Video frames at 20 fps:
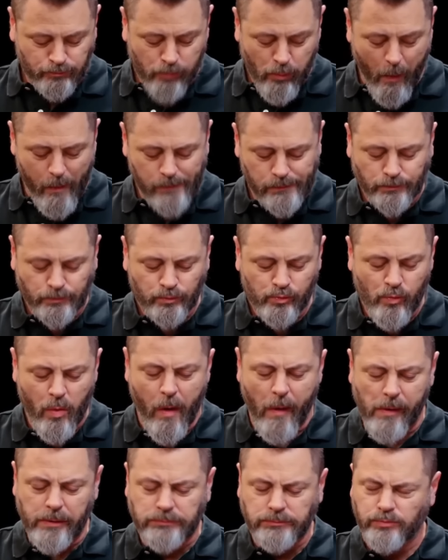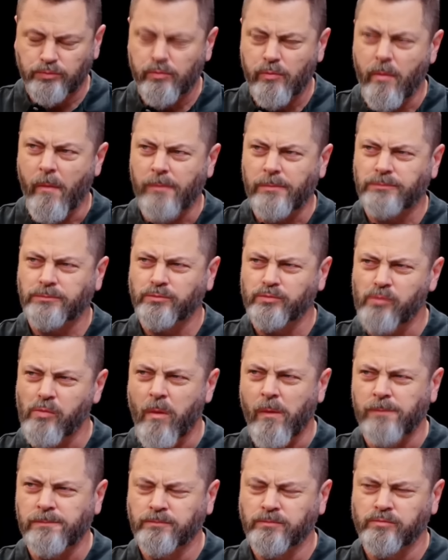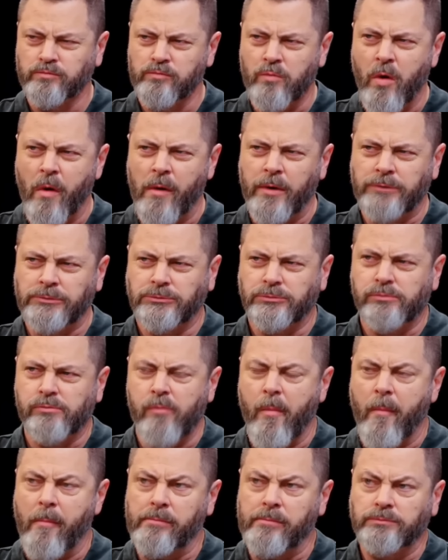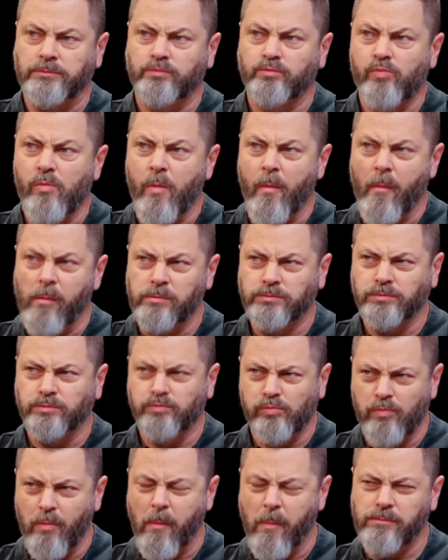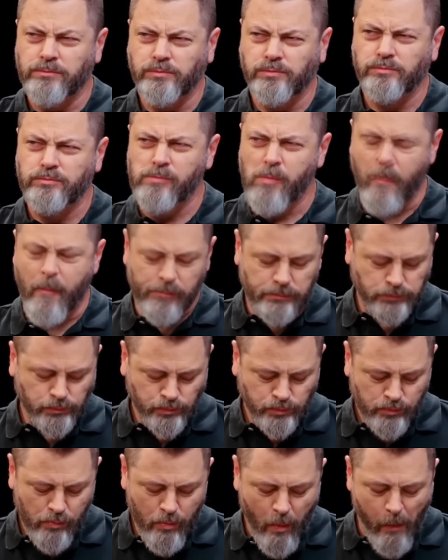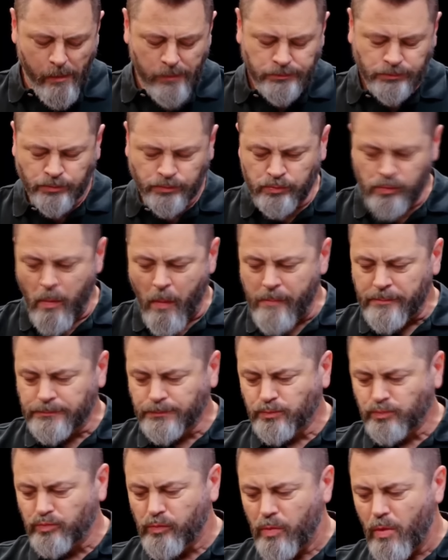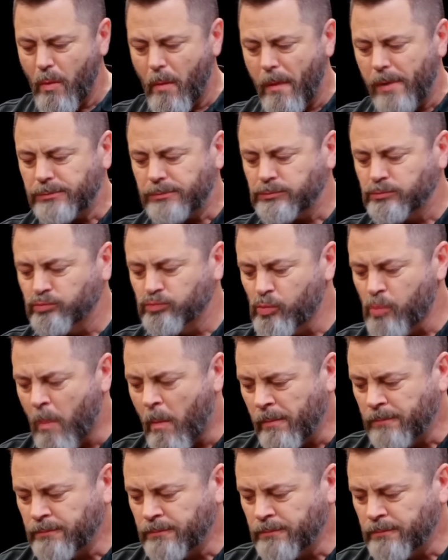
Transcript: So over the course of your career, I know there are some dream gigs that got away. Which did you pursue harder, Baywatch or Lord of the Rings?